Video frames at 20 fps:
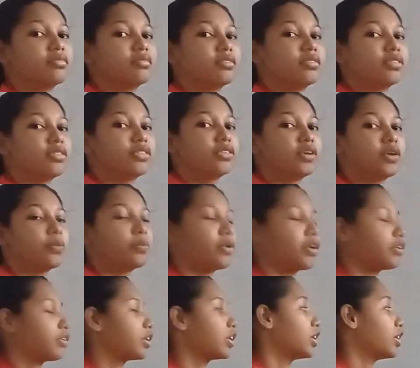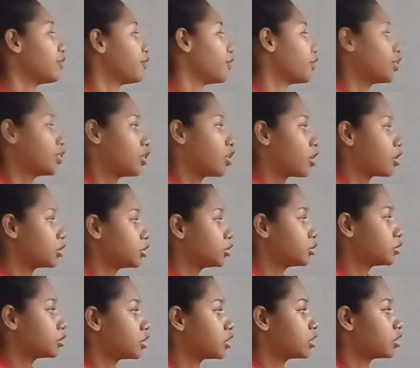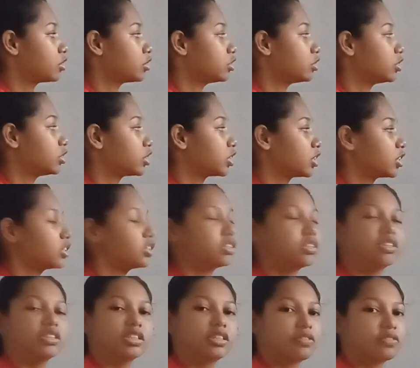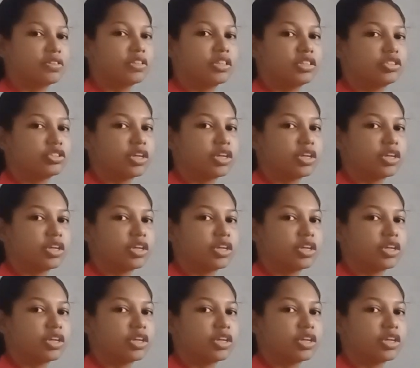Don't worry, if you're not sure, just give it a try.